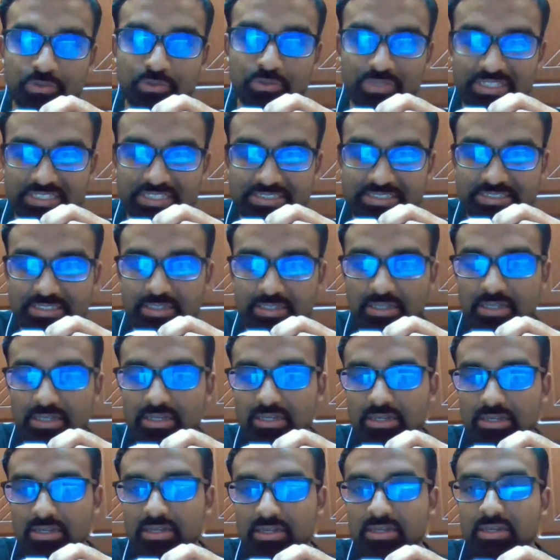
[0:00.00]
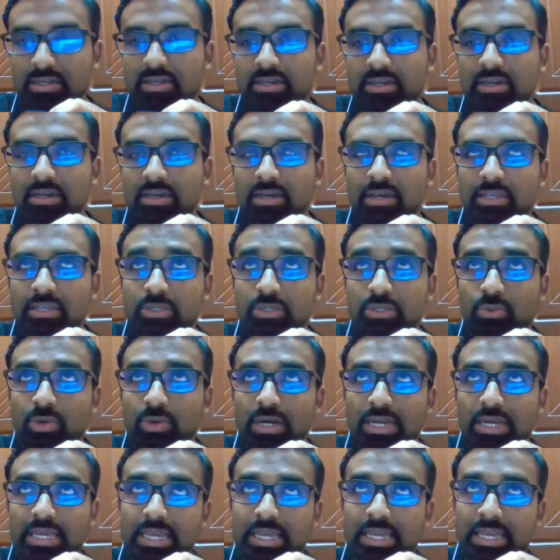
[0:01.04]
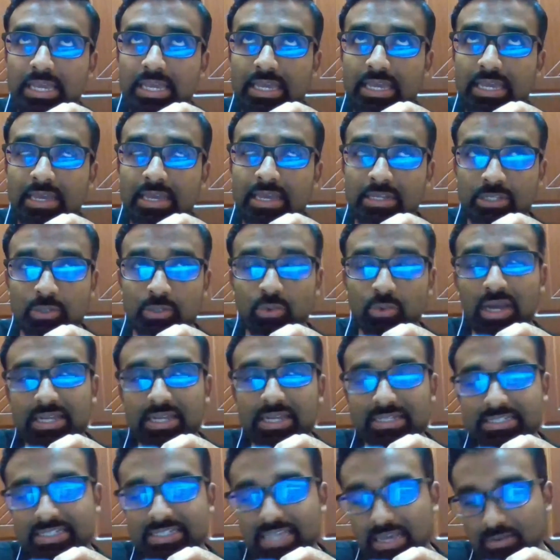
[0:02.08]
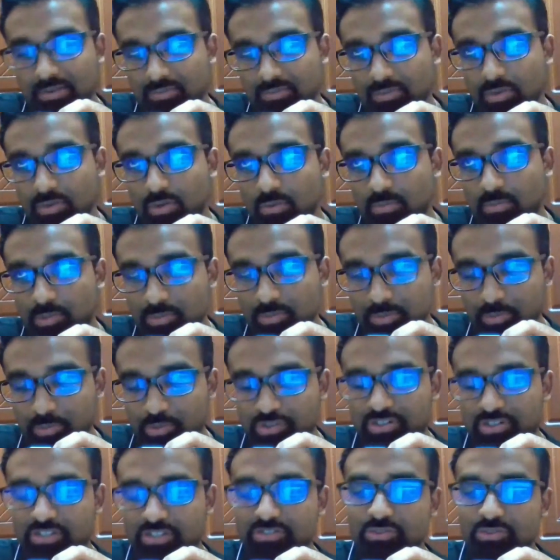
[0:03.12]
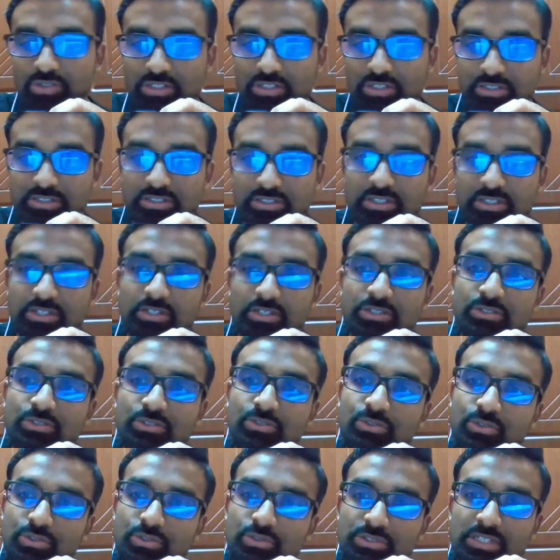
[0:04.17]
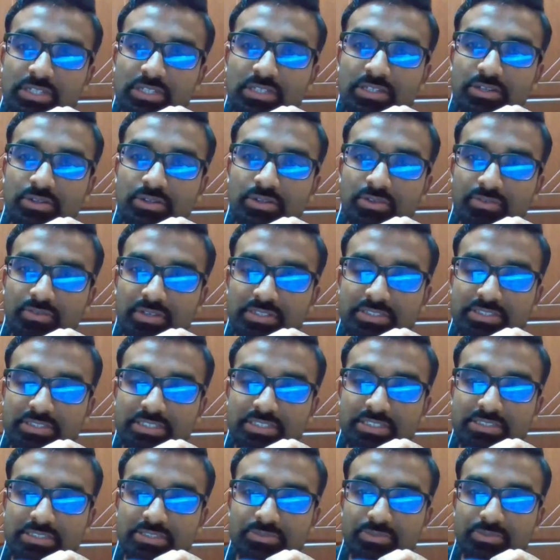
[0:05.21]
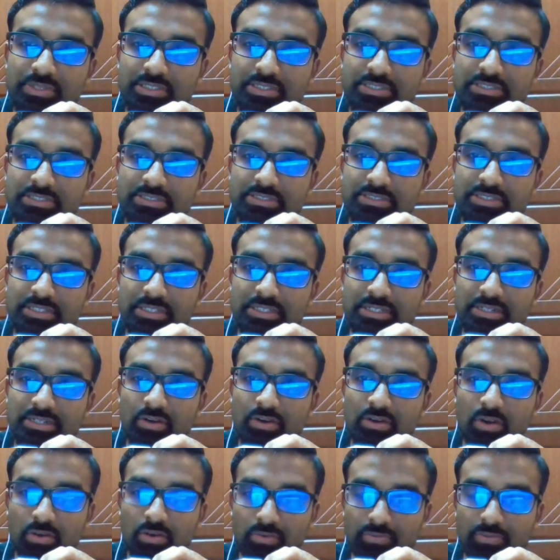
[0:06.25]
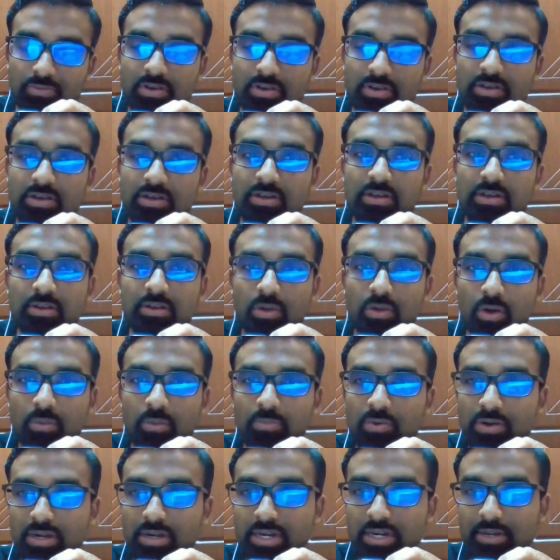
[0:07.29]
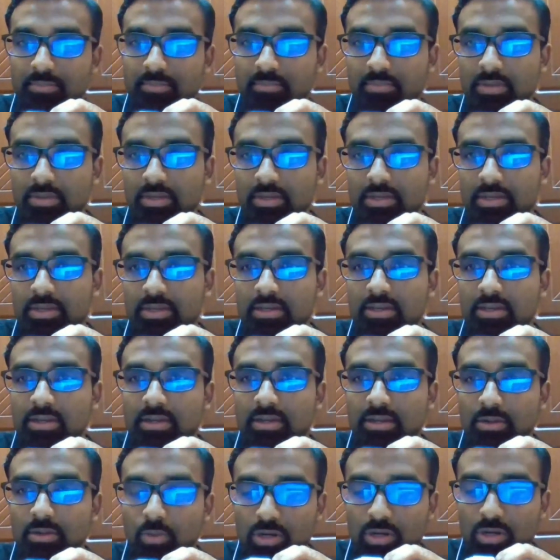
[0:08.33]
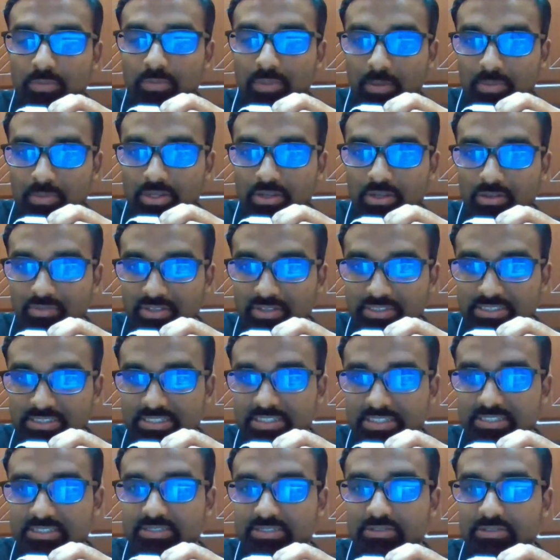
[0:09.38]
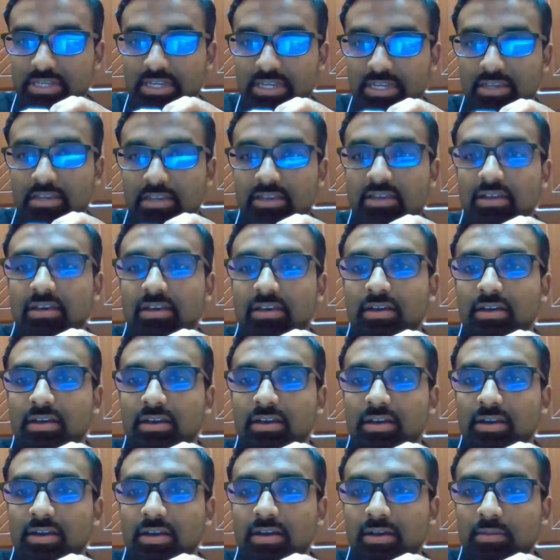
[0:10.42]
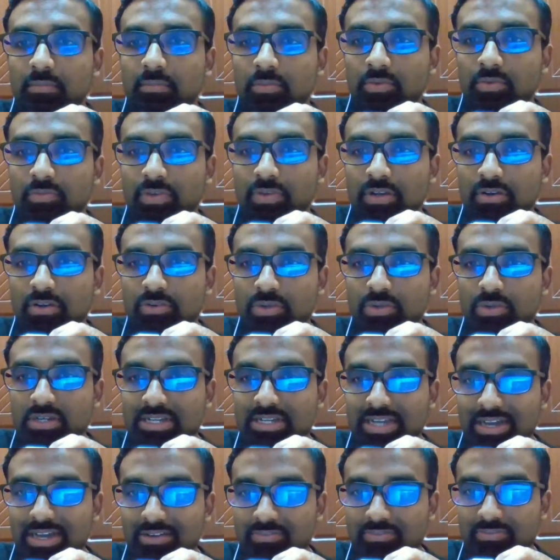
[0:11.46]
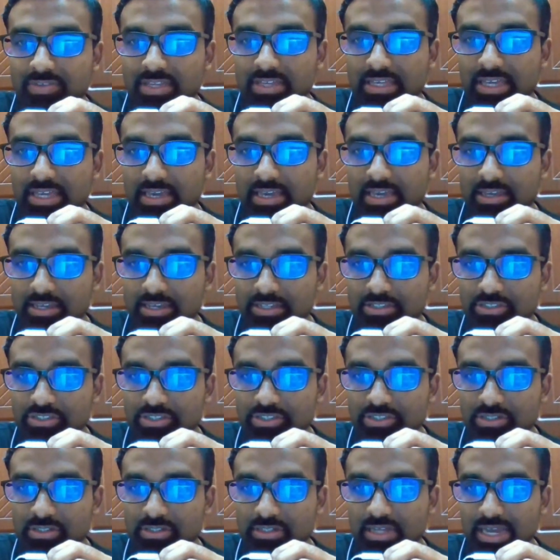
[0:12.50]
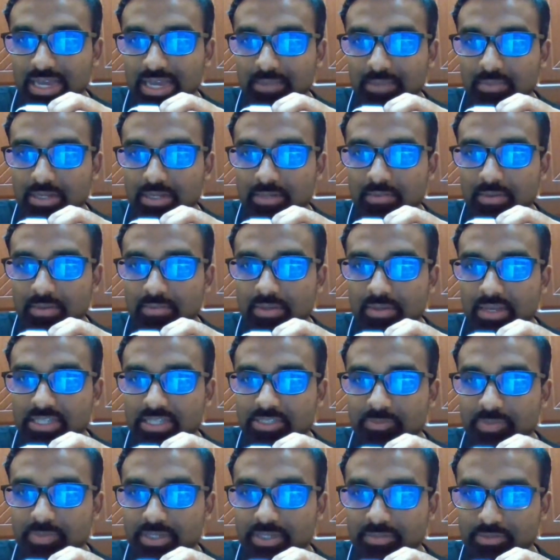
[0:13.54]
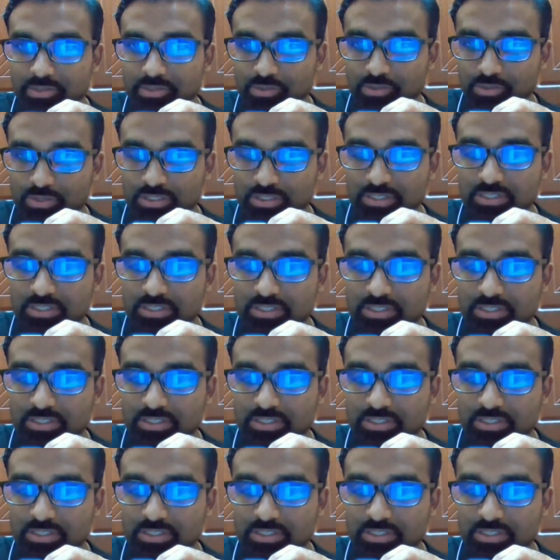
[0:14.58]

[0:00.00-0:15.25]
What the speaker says: UIA, and UITM for Bumiputra students. So those are the universities which offer law program, local public universities. Okay. Moving on to Kavi Angel. Hi, madam. I'm an SPM student. Just want to ask that whether